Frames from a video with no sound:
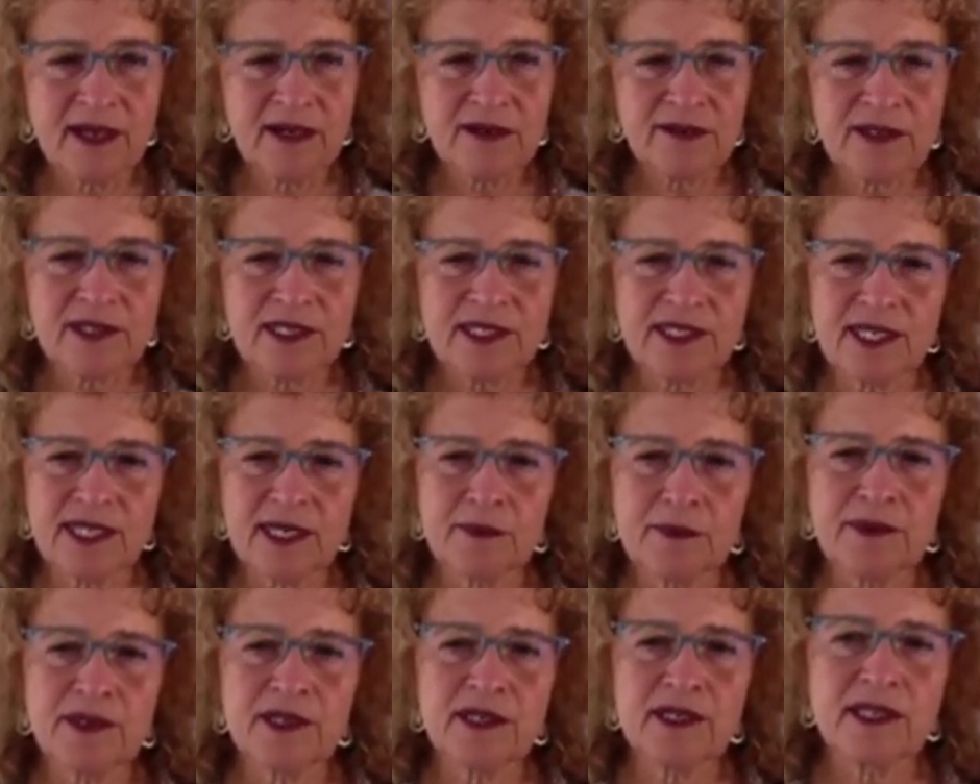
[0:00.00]
For
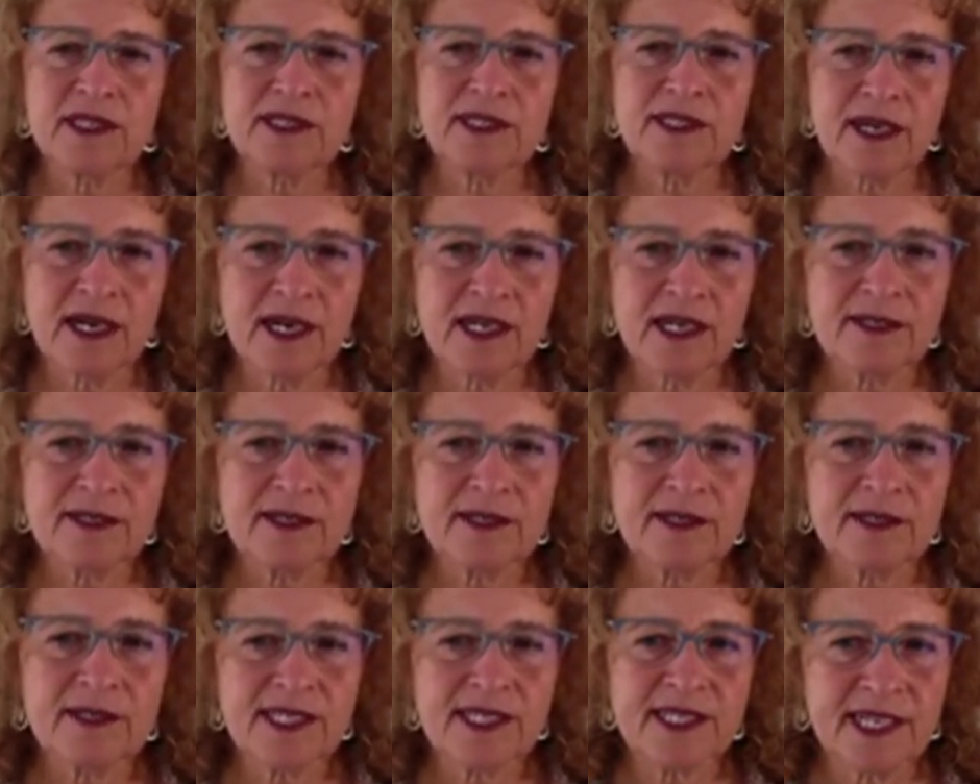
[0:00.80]
example, a daughter
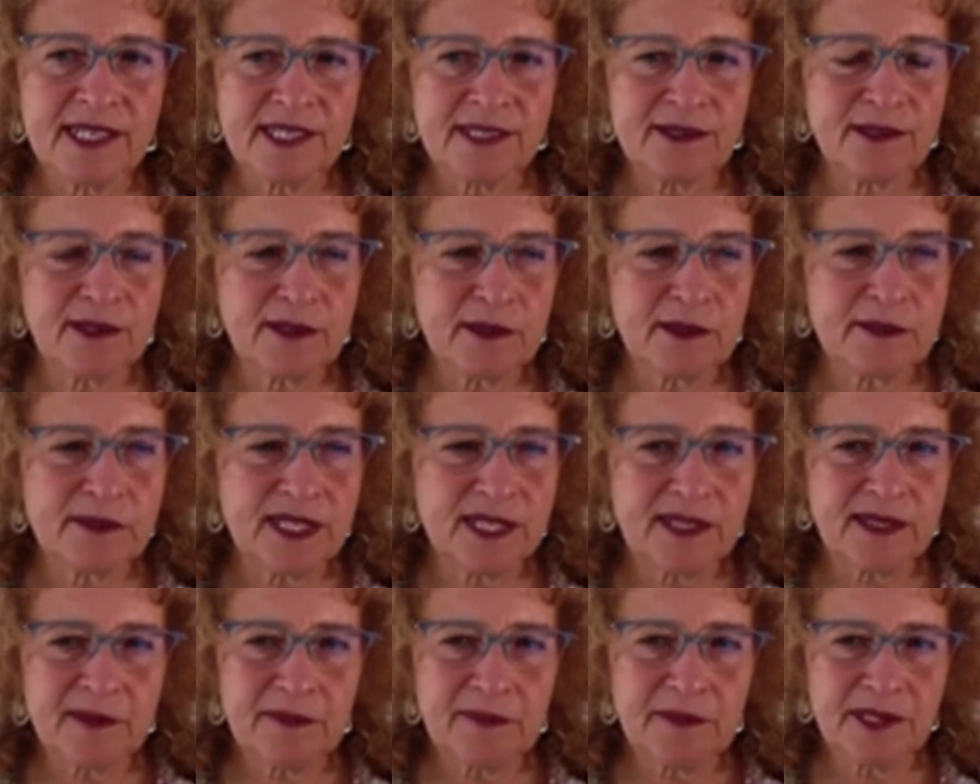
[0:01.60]
who tantrums
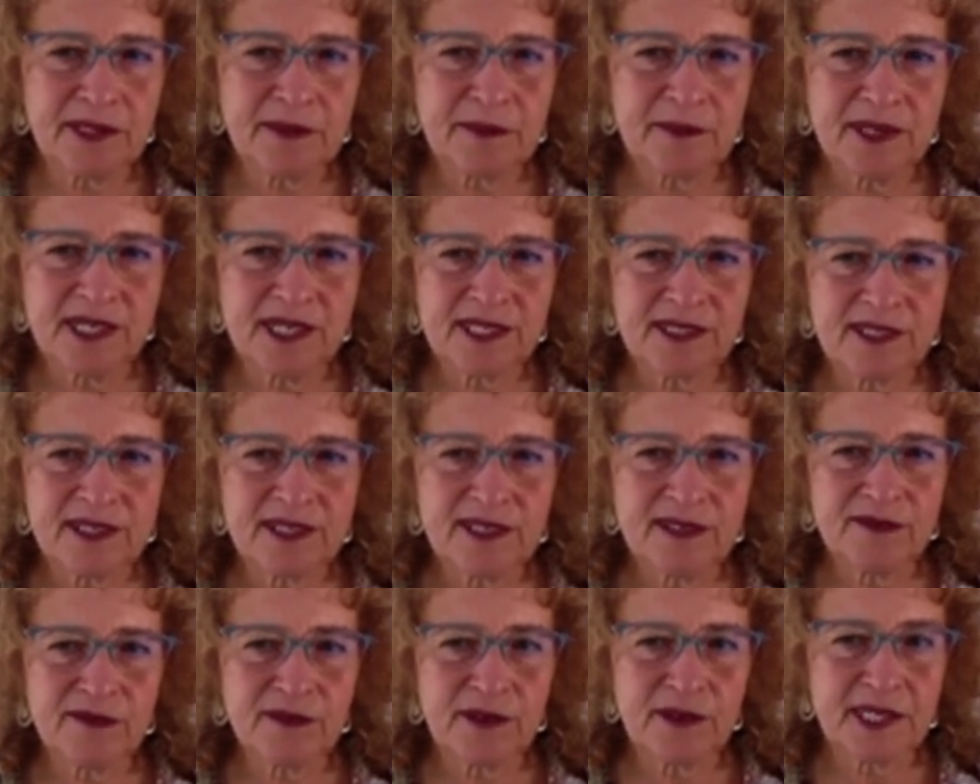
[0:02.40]
at the mere mention
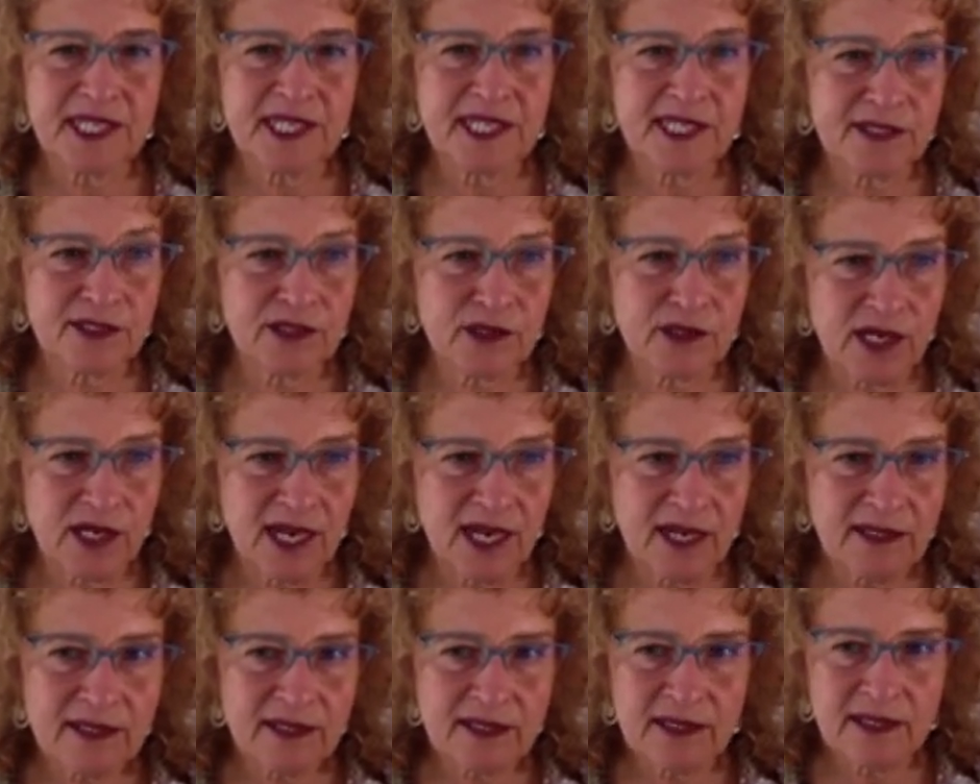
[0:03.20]
of wearing a
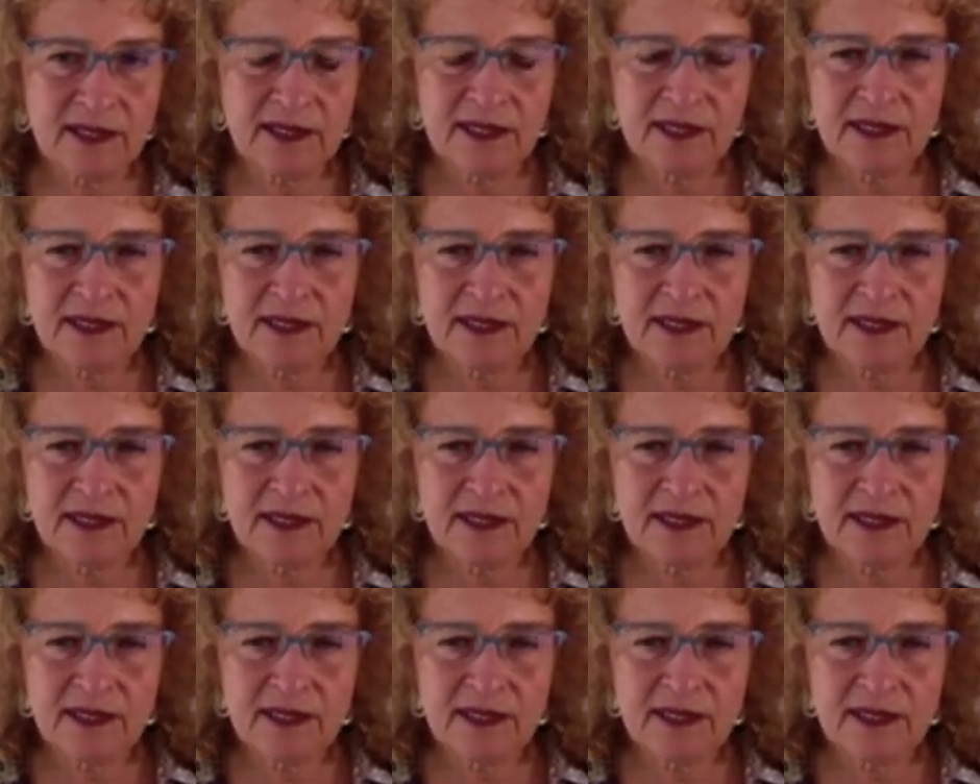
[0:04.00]
dress,